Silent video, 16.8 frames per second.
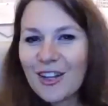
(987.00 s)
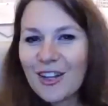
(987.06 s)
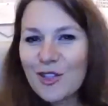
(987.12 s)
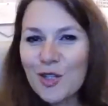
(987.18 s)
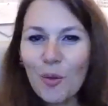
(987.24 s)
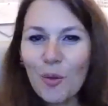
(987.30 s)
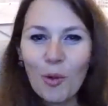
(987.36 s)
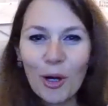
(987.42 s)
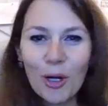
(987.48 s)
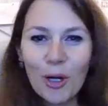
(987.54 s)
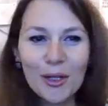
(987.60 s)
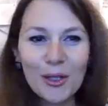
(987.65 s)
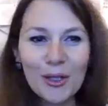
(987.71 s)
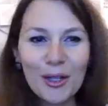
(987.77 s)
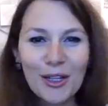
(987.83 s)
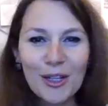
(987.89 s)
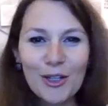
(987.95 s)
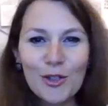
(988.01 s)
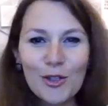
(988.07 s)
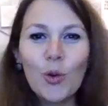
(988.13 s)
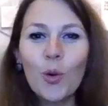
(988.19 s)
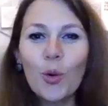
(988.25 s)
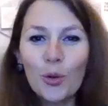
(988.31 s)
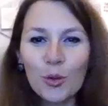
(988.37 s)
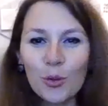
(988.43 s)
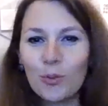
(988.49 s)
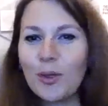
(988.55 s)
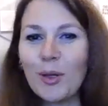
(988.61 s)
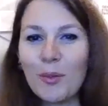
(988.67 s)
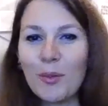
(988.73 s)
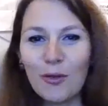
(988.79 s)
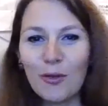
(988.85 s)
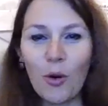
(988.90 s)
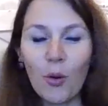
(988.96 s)
someone told me
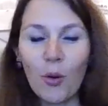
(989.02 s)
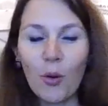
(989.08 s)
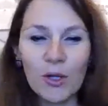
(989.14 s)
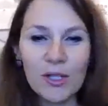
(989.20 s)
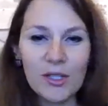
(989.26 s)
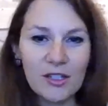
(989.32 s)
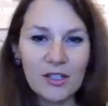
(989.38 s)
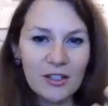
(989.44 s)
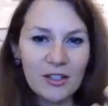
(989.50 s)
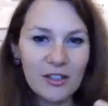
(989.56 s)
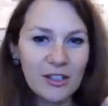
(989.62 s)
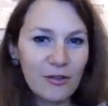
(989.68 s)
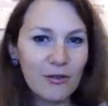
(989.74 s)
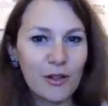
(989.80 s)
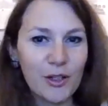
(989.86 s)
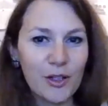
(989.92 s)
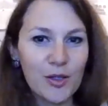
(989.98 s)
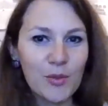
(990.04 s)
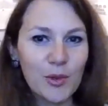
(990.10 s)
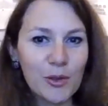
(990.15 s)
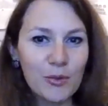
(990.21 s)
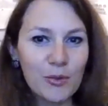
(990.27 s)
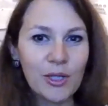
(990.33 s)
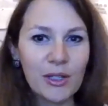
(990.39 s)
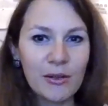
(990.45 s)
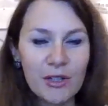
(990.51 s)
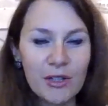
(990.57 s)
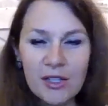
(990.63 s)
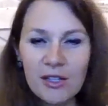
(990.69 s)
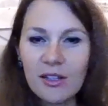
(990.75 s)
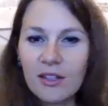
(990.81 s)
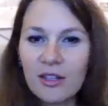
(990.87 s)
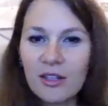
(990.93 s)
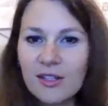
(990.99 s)
before was the difference between
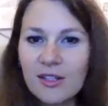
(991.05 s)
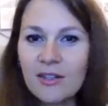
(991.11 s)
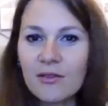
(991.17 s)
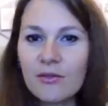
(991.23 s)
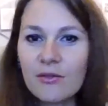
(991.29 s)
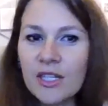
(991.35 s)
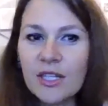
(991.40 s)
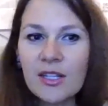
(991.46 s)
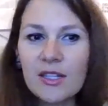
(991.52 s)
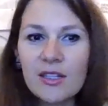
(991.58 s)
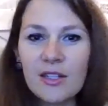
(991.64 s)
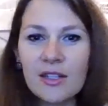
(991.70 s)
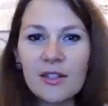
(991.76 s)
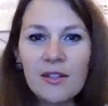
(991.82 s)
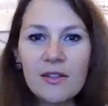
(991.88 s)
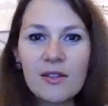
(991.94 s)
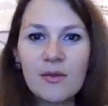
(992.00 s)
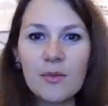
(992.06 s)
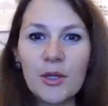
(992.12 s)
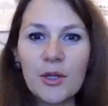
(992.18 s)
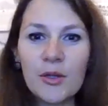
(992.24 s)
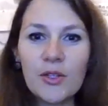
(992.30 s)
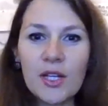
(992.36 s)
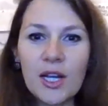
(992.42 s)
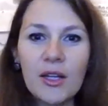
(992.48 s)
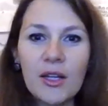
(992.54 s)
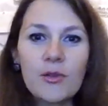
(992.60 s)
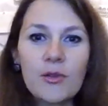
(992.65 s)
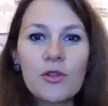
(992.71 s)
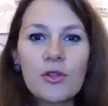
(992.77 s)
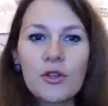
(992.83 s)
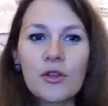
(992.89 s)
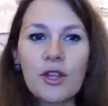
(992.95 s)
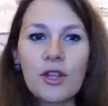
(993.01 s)
resilience and resistance, because I
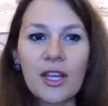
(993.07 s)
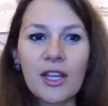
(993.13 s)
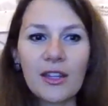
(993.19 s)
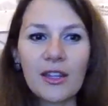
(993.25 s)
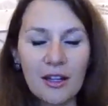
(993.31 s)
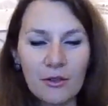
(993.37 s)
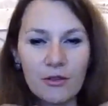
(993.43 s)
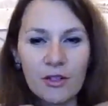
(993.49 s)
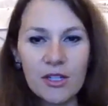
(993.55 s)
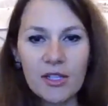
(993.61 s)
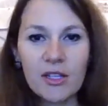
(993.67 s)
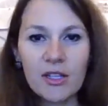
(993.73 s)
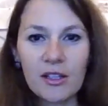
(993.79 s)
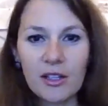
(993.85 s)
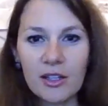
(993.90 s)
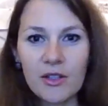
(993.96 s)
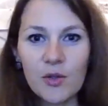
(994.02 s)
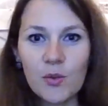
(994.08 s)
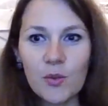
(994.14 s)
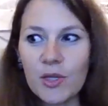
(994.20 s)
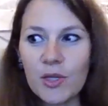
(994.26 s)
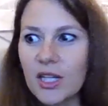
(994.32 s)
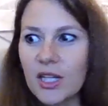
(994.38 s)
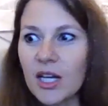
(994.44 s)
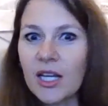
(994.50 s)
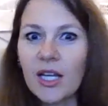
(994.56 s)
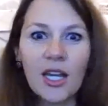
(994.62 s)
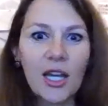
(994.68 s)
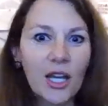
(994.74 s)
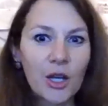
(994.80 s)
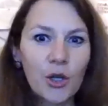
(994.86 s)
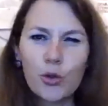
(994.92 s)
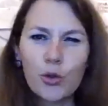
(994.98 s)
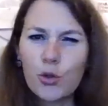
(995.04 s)
used to think that resilience was like,
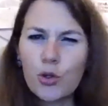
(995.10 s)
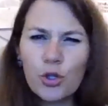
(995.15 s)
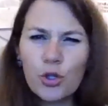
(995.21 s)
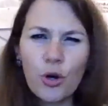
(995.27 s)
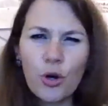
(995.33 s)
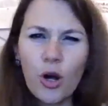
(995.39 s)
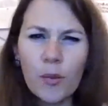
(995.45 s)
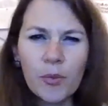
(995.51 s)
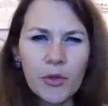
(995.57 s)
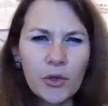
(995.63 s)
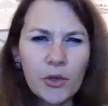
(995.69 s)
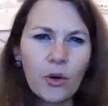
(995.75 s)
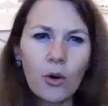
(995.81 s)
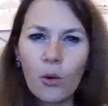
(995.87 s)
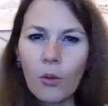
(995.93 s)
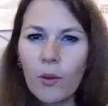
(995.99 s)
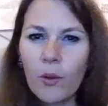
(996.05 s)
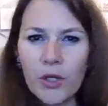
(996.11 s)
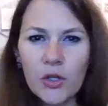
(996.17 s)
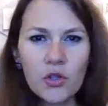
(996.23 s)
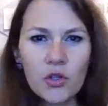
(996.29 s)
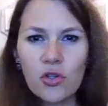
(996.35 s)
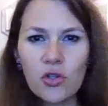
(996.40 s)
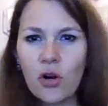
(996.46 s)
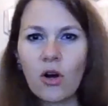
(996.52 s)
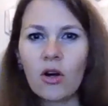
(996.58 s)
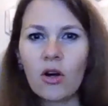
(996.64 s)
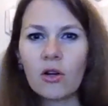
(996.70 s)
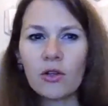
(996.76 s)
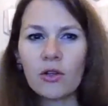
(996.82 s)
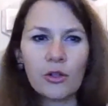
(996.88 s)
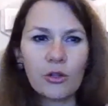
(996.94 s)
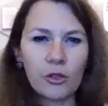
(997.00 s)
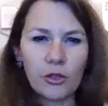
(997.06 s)
you show up, you're always
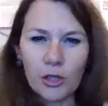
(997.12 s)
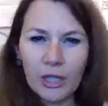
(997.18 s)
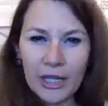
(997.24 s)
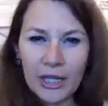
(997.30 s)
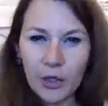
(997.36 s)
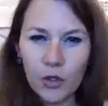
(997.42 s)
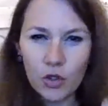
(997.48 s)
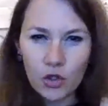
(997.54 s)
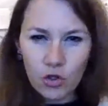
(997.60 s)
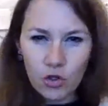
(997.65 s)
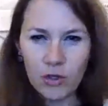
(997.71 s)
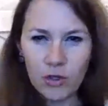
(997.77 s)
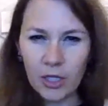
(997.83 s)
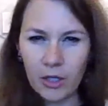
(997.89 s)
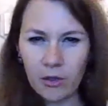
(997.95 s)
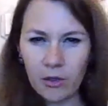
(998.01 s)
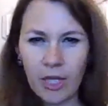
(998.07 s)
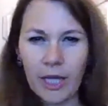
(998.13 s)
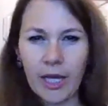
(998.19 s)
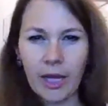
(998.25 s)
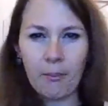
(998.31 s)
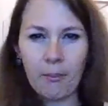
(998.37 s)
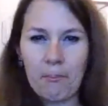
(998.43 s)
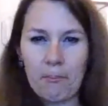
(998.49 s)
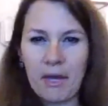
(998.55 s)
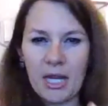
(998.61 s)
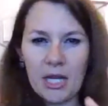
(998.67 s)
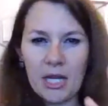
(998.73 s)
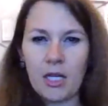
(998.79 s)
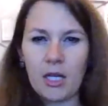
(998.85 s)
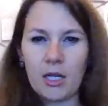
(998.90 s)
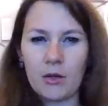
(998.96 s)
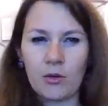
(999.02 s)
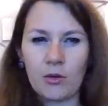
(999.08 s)
strong, you know, you're like a tree, you're like
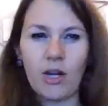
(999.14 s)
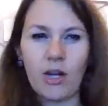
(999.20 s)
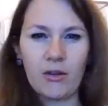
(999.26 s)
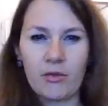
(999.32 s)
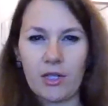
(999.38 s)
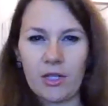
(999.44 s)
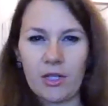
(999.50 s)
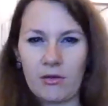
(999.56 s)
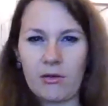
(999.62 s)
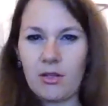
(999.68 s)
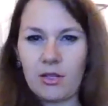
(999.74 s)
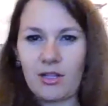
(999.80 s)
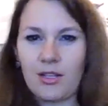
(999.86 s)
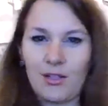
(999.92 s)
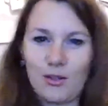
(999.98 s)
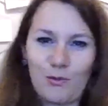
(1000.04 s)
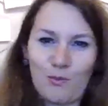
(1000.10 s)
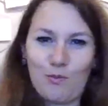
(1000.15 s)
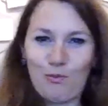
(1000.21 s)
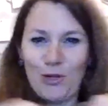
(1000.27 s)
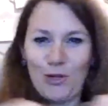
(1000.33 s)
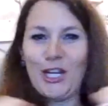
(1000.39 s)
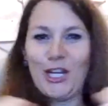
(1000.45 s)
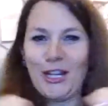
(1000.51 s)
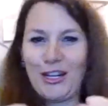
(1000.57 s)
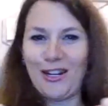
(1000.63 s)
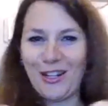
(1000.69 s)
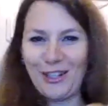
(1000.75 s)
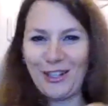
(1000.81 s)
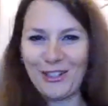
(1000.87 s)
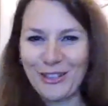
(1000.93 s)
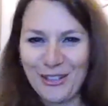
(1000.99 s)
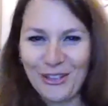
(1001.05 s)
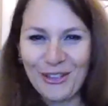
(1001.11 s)
embedded and grounded, and this is me, and I
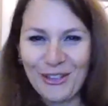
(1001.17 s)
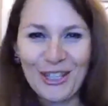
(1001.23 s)
do know,